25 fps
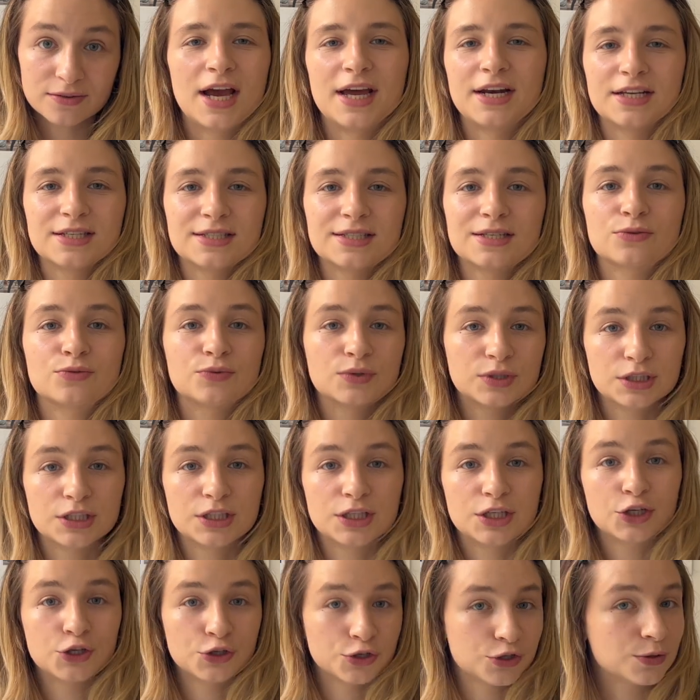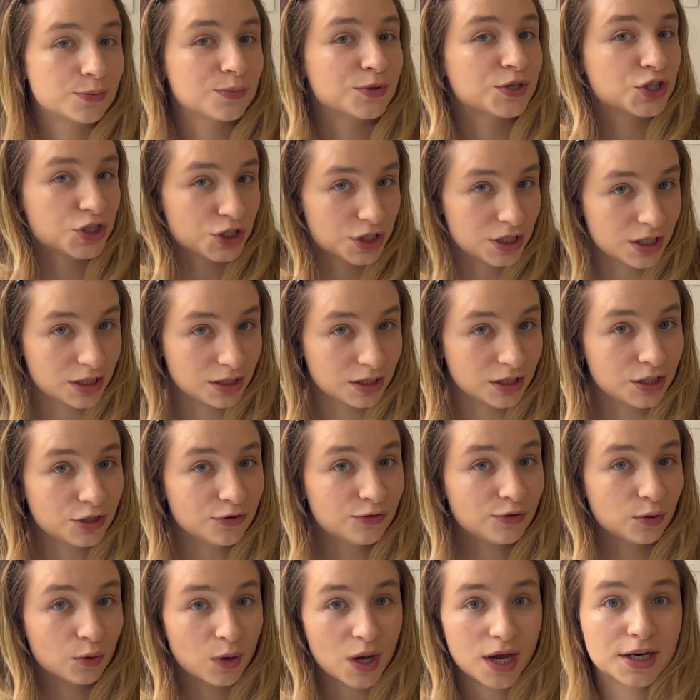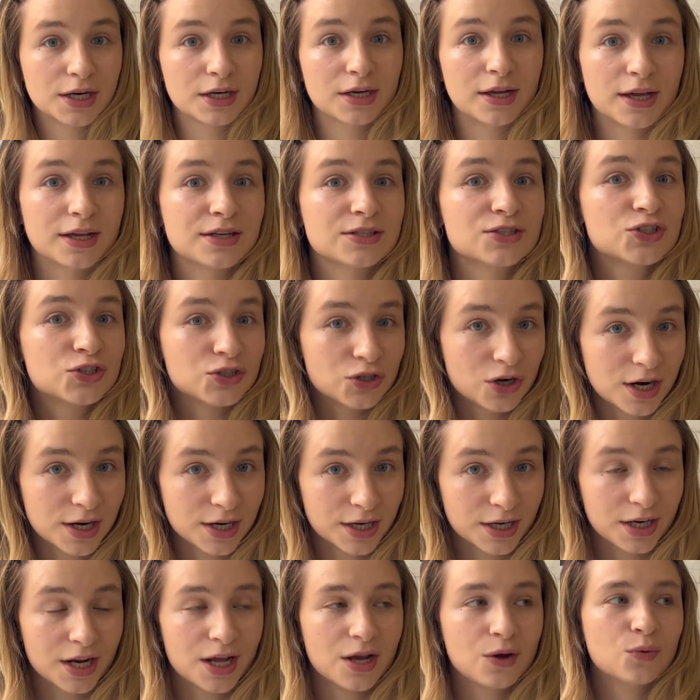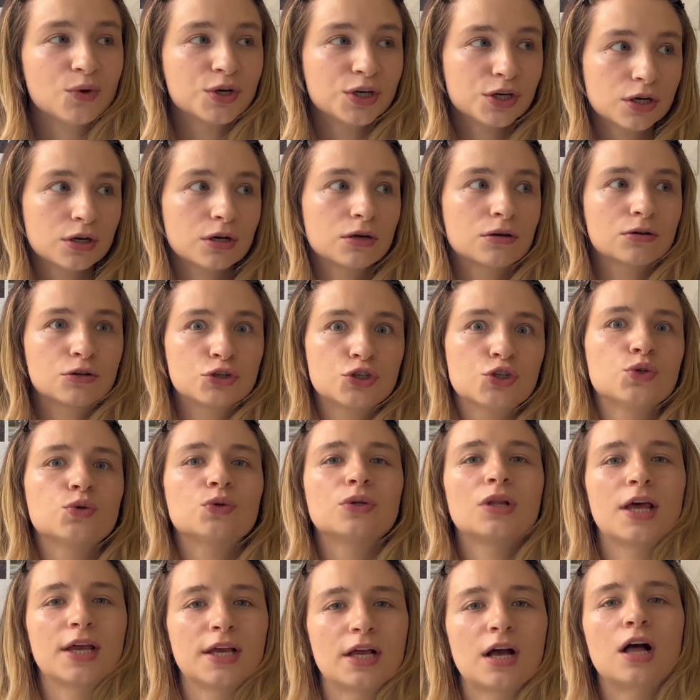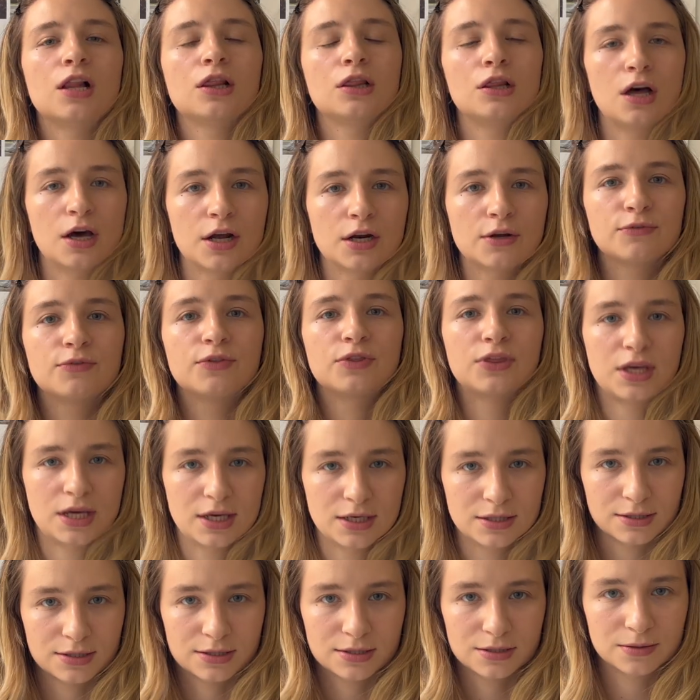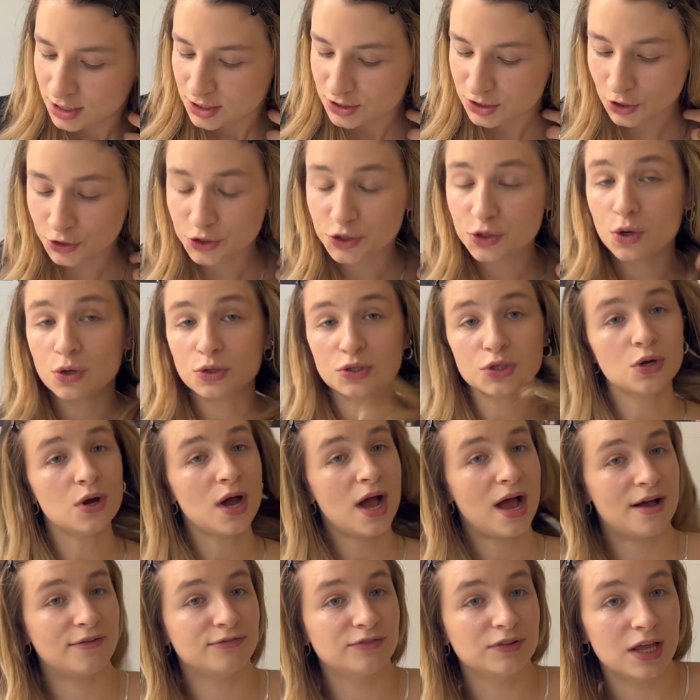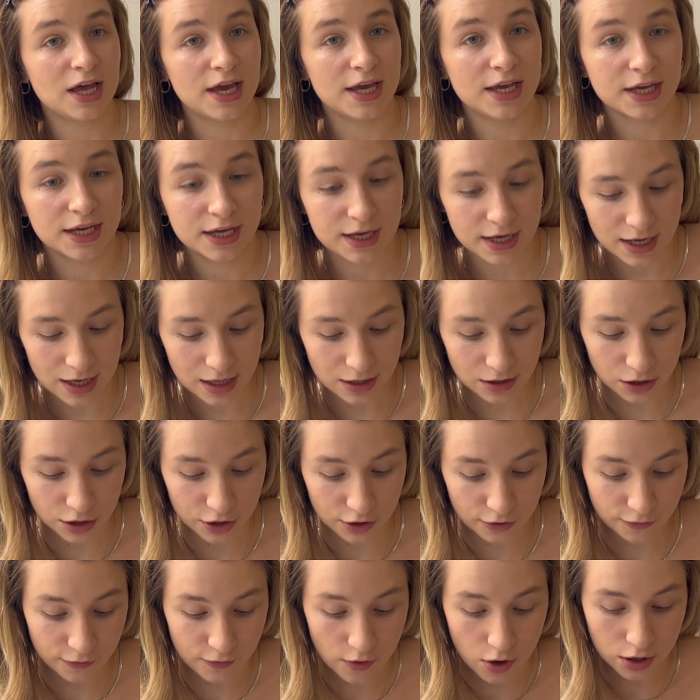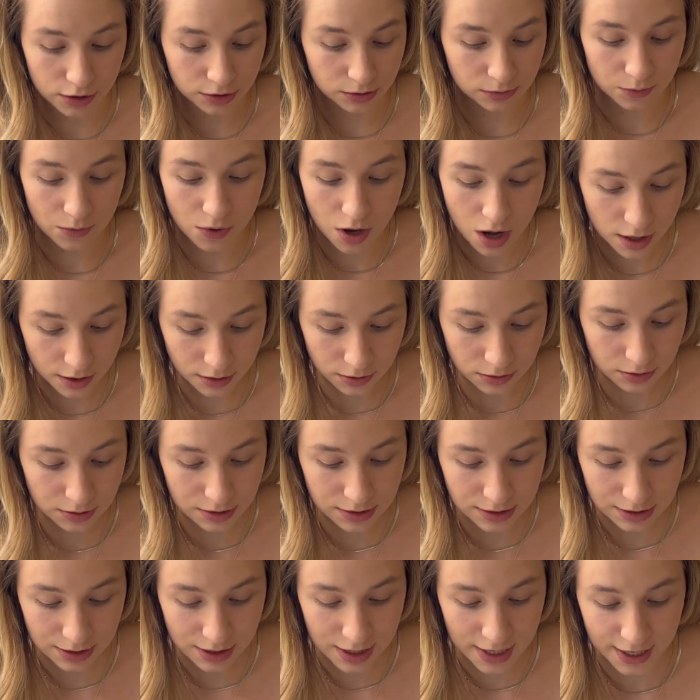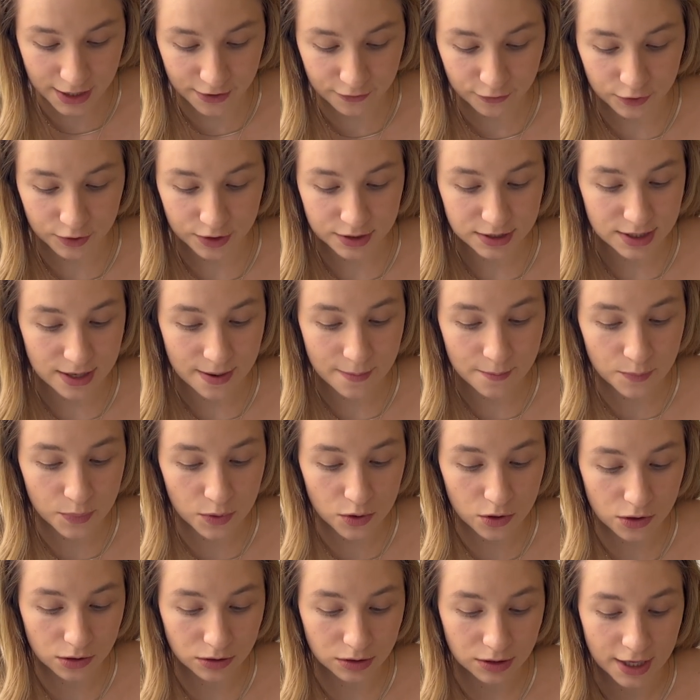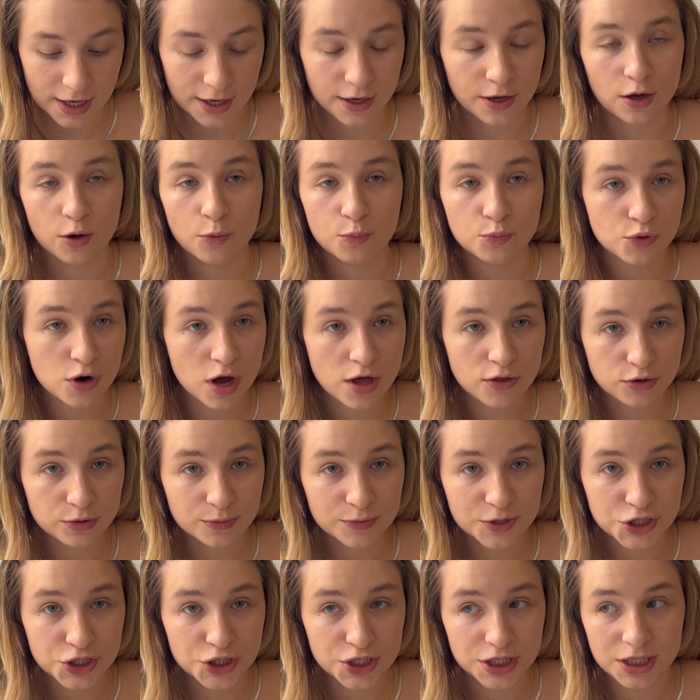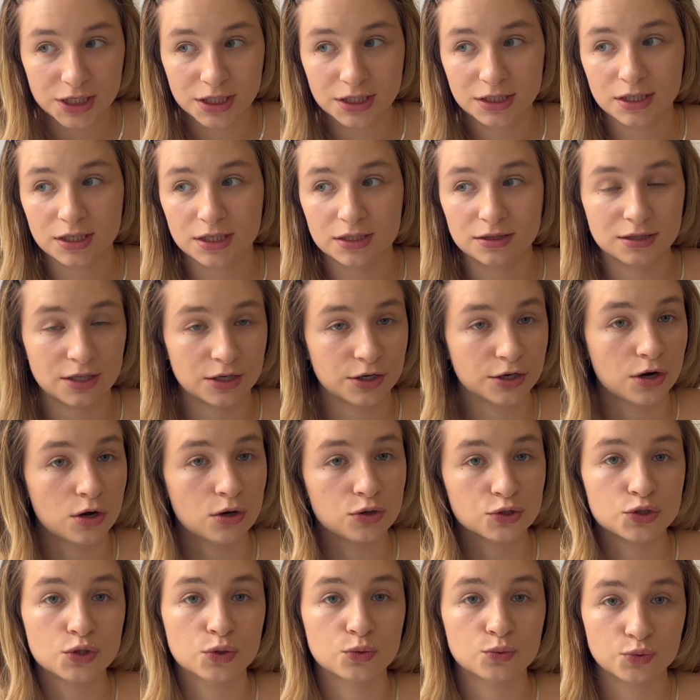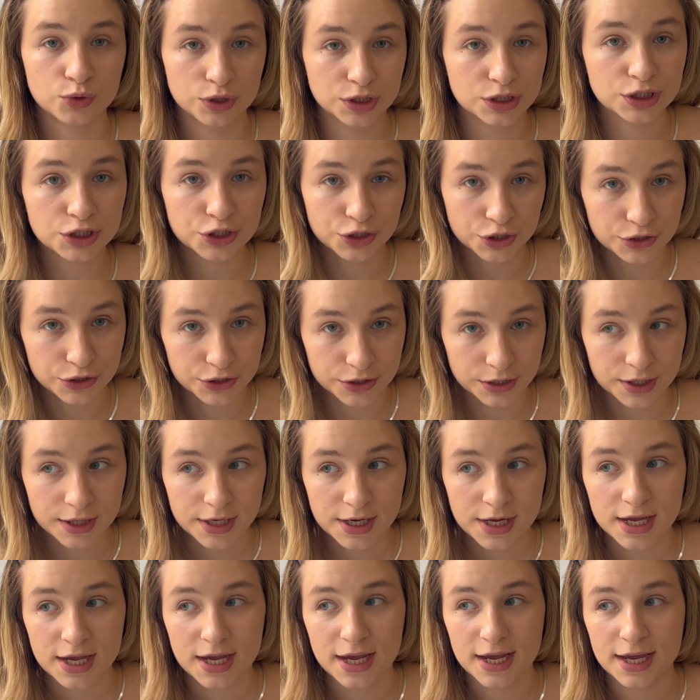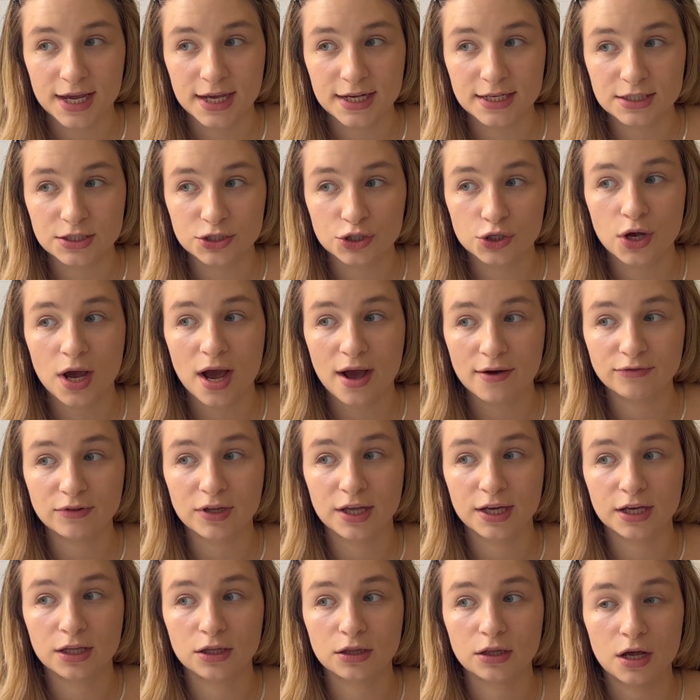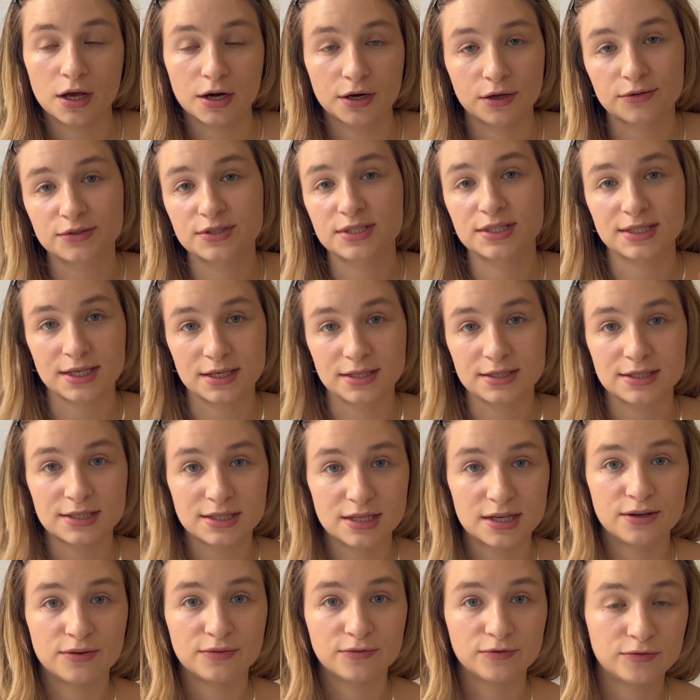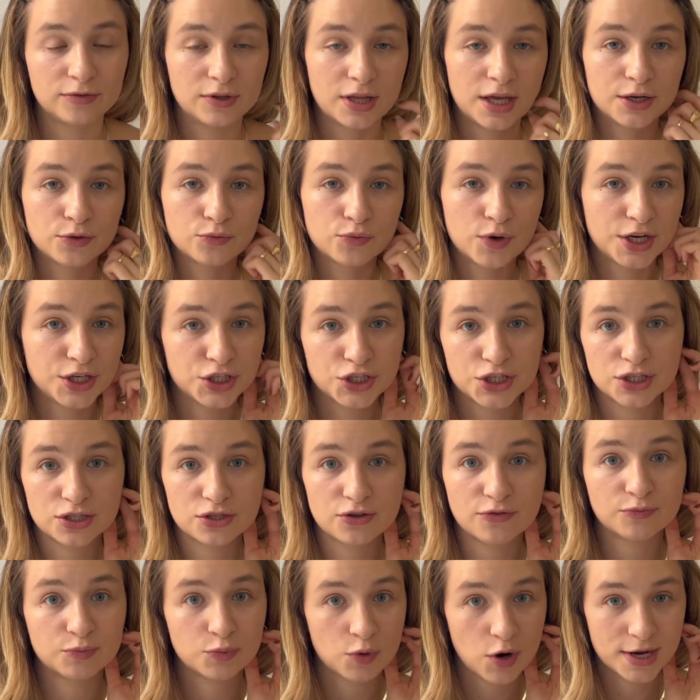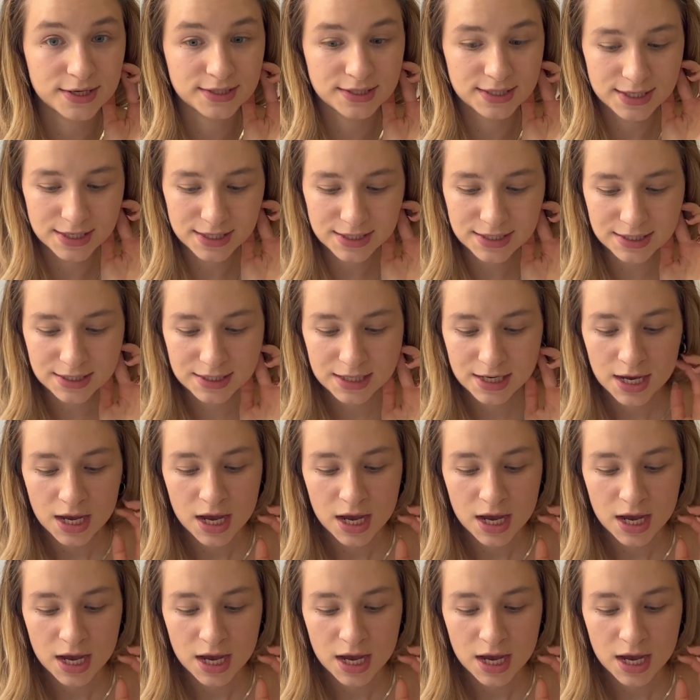and it's a really good machine if you're gonna get started and wanna do a lot of things. So you also have a lot of auto models, for example a brother machine. They're also really good and you have a lot of extensive ranges of prices.